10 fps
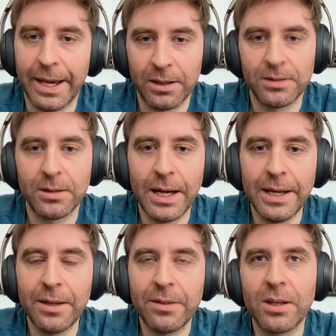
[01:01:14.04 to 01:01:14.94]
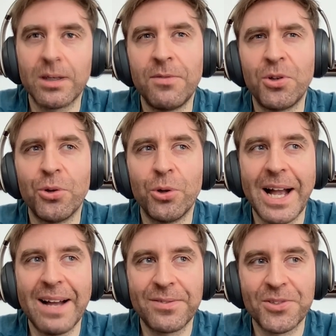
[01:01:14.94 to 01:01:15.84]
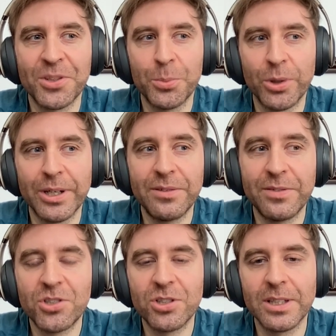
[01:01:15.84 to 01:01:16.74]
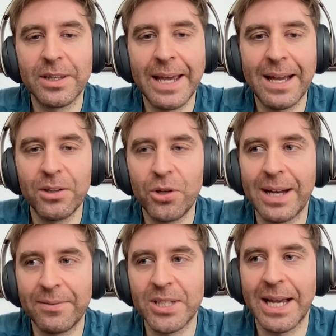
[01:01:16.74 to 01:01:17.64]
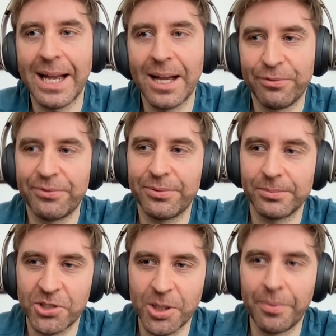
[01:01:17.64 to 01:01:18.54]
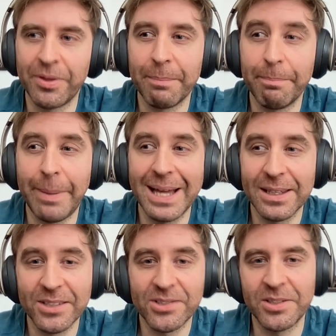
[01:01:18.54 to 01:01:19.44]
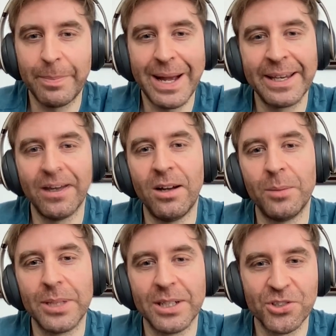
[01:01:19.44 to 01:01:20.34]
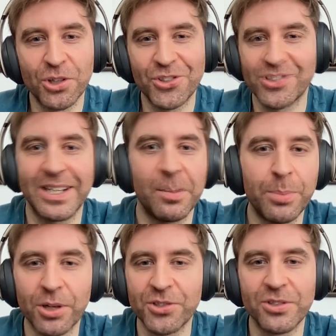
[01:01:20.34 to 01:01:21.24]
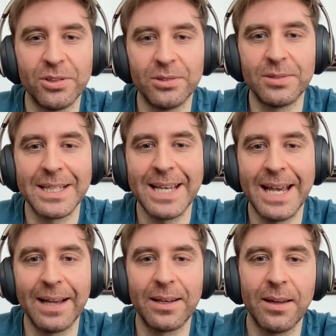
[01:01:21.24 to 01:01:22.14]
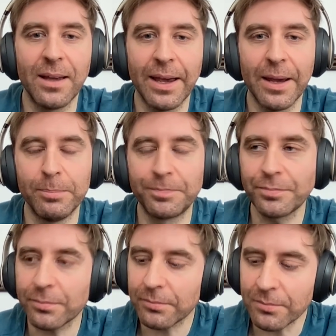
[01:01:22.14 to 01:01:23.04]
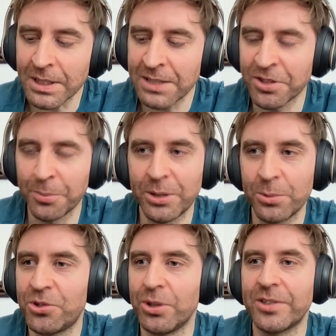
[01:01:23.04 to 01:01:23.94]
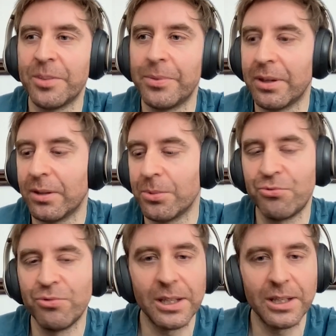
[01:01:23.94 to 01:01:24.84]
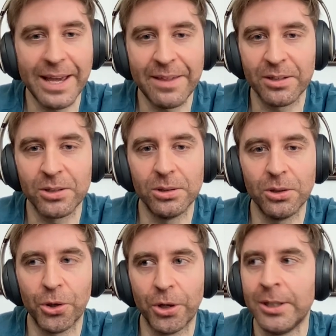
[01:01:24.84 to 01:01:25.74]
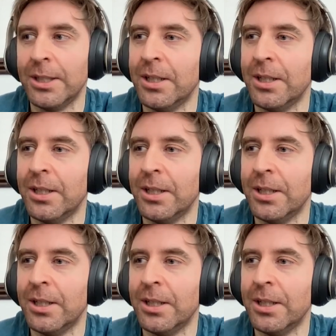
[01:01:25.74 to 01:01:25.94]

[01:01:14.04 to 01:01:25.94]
Yeah, I think if you're going after someone individually, you have to have something balanced to back it up, and it's not just like a personal attack. If somebody was doing something that was really unethical or